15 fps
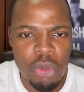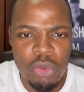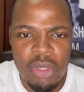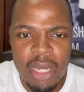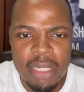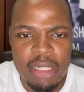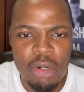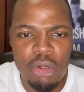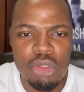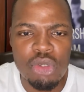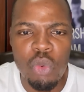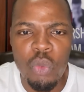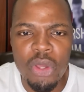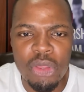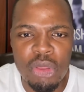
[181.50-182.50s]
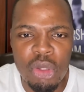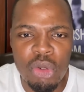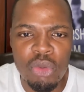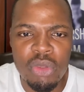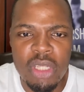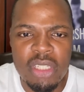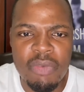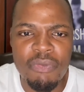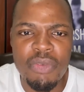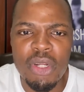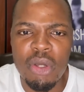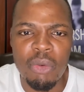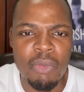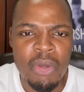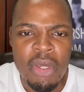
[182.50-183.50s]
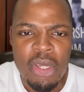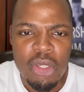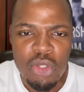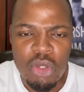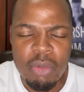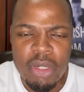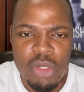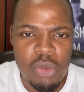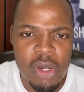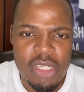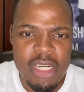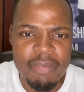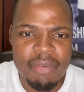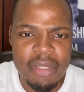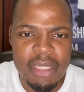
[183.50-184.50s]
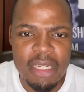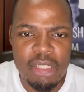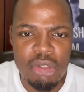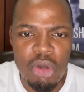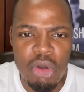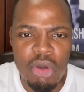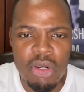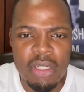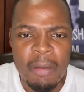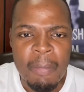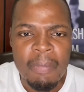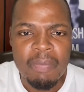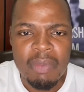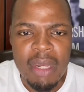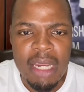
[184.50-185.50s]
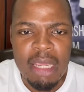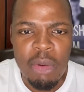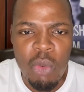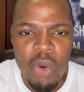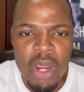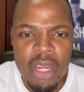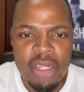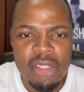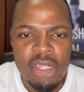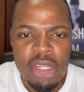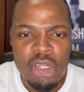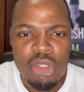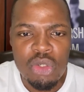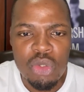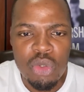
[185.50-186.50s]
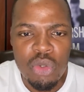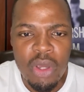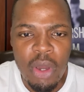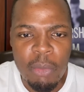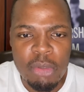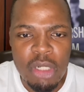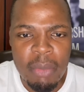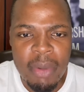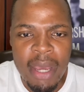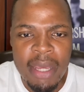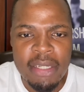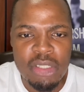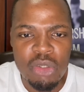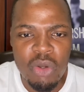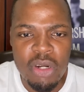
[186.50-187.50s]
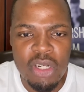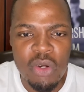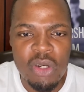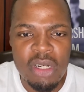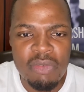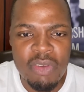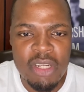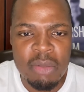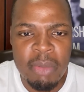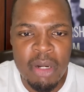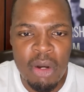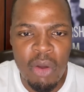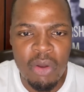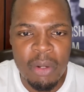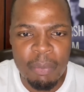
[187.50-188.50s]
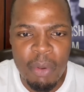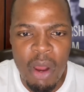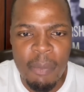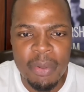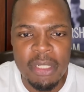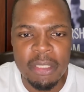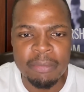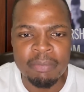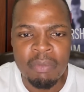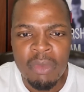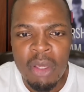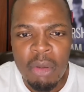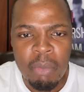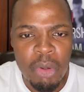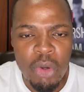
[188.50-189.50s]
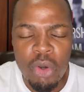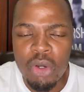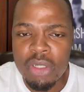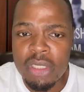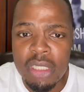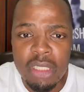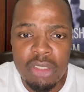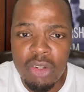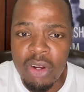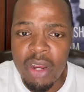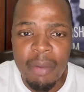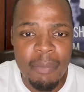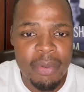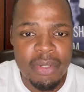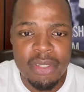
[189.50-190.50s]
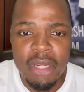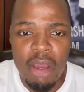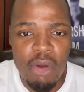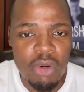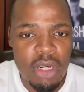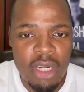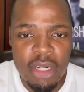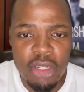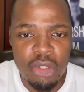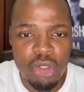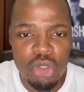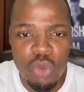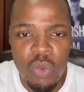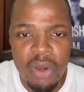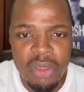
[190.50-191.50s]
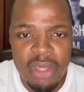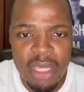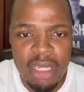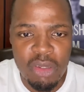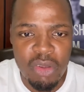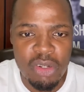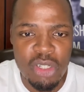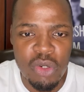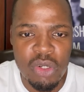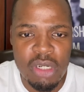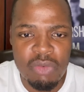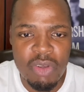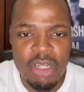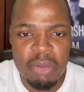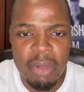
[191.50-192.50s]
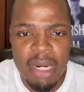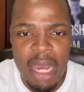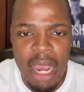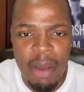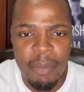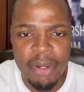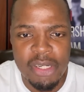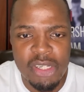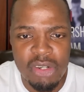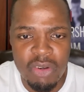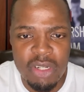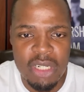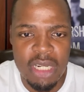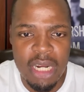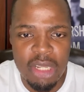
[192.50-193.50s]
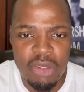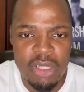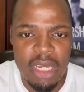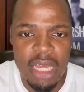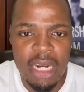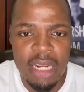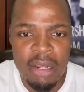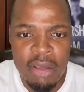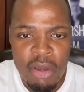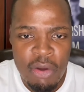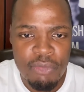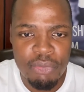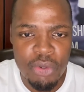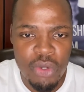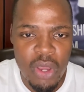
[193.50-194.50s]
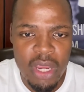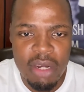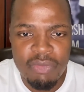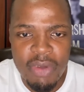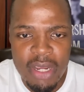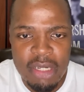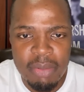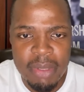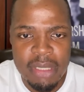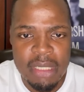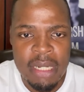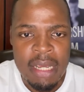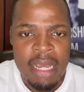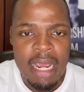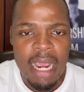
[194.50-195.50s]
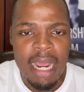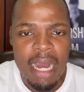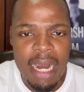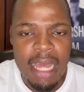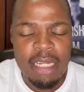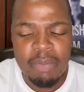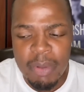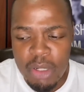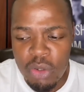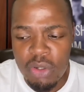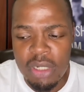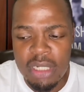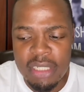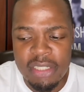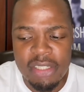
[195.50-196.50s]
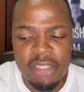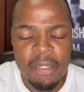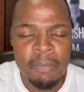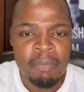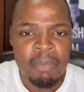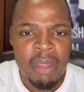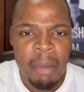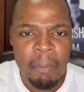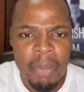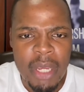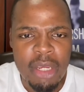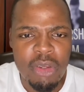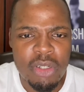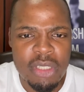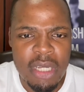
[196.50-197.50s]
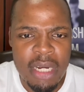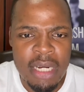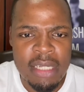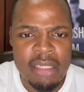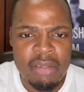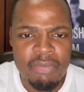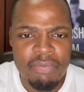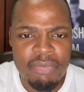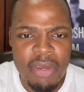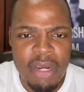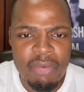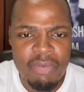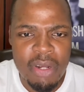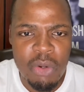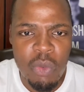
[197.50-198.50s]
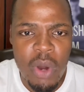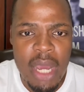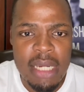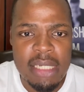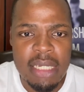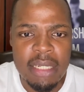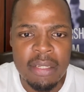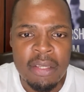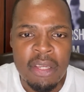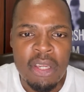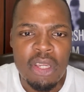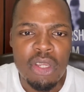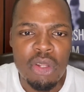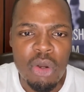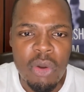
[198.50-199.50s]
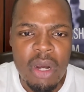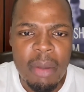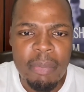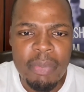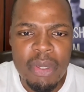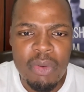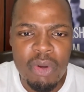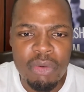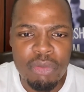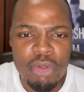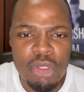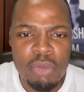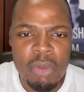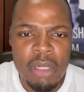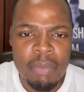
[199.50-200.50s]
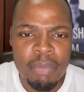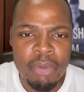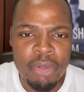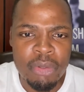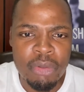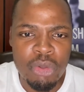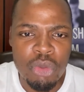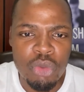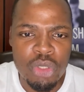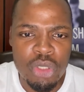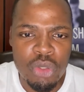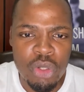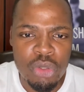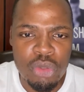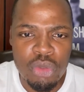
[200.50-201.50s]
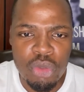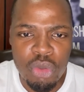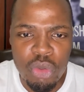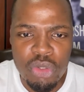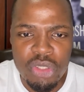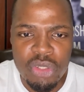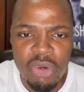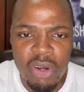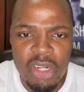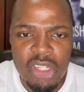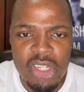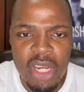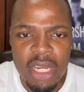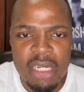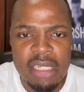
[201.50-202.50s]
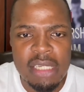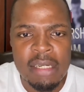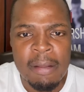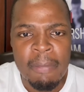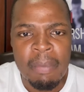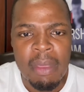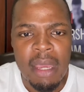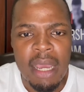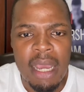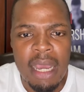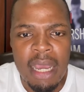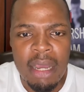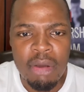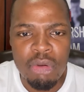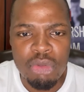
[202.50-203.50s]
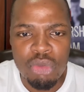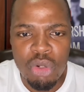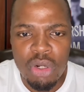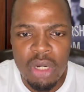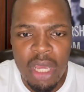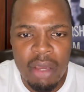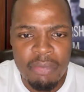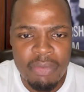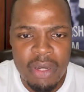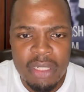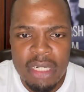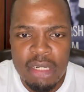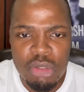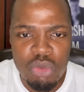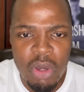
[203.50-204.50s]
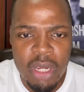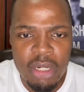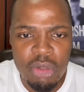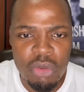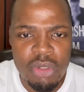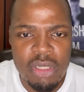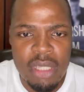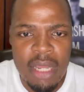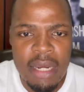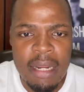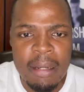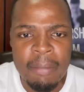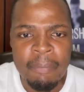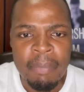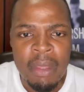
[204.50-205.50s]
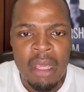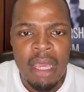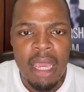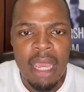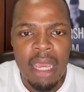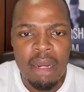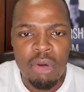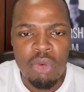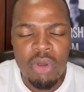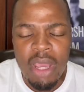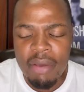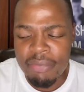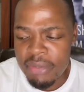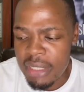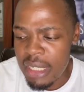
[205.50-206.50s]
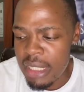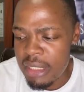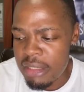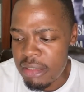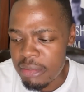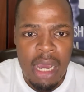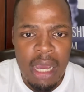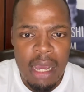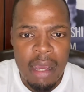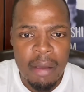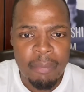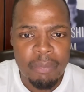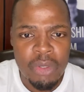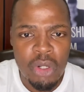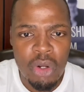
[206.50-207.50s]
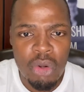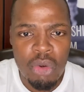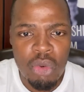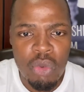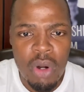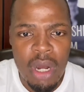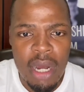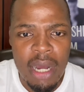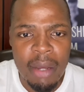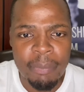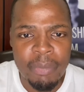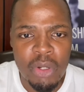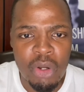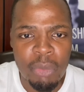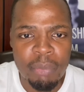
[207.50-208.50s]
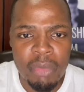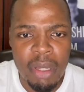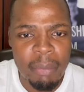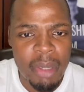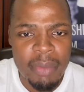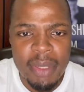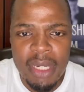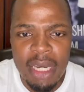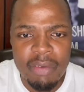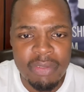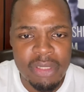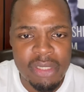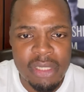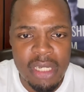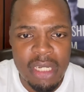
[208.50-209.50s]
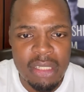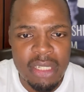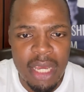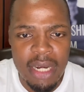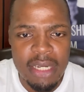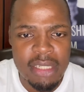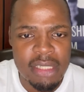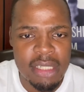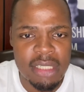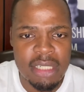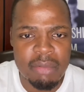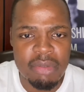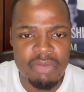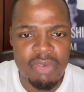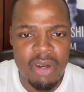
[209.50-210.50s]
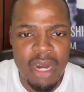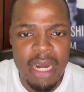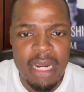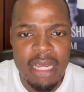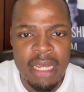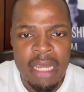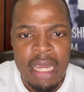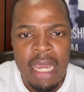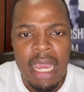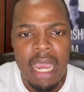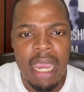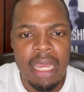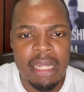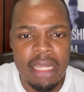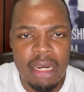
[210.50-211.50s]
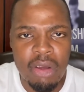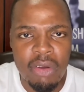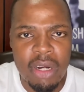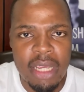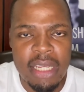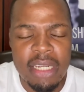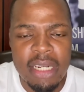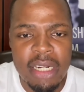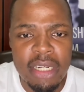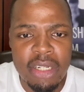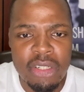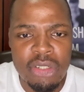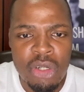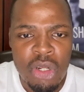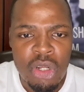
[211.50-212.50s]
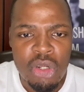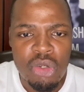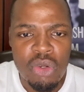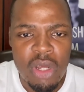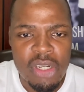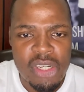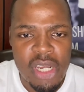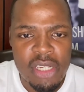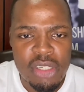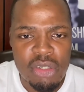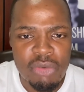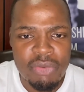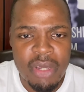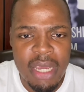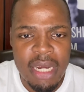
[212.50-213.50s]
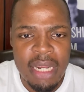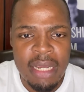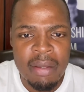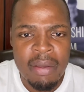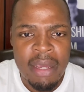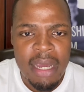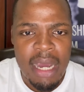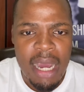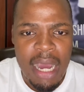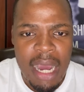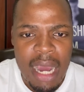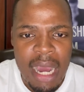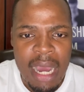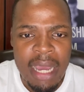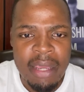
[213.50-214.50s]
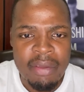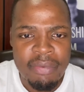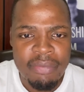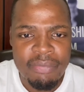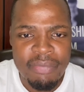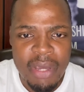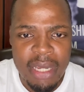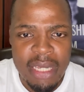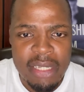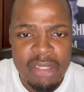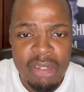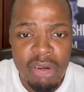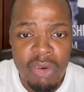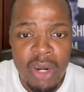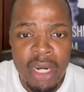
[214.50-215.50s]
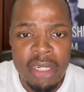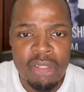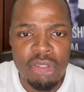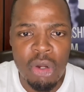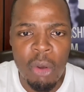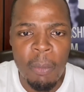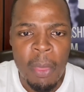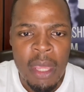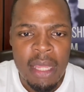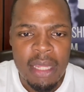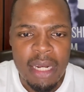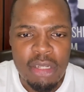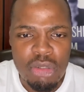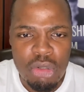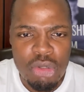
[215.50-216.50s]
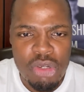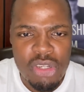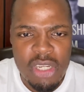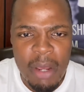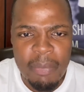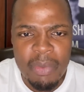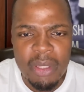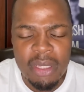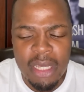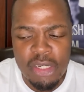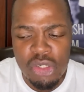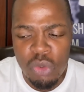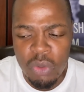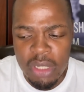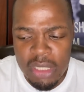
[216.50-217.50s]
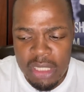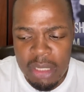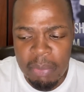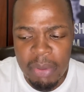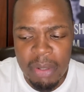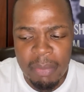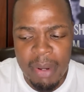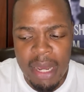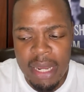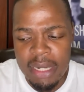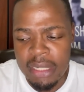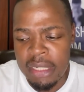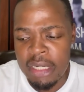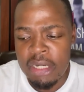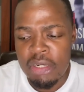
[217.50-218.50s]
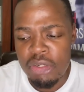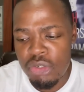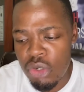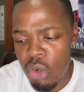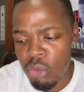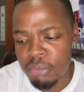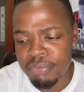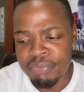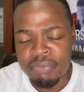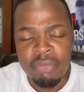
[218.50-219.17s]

through that and also went through, there's a video you must watch after this called 3 ways to optimize your return on investment on a property, because your numbers are only leading you to one thing, your return on investment. How much return are you getting for your investment? And last but not least, pick your tenants very, very wisely. You don't want to be one of those people who did not do good credit checks, who don't have tenants who are in good standing, and who have tenants, who are, you know, maybe level C tenants in terms of grading, and that are going to increase your chances of getting a high vacancy rate. So that is also something that you want to keep in mind. So